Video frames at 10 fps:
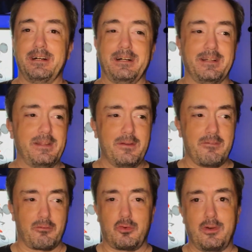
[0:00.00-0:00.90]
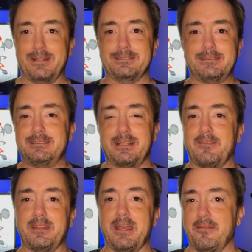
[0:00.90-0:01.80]
They don't even have credits
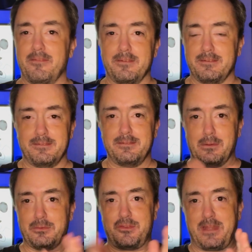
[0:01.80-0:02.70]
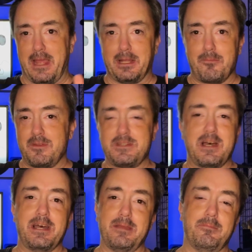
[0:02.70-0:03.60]
at the end to stack up the
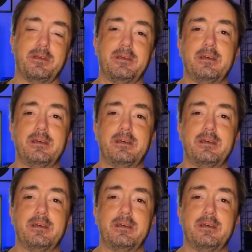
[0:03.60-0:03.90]
time.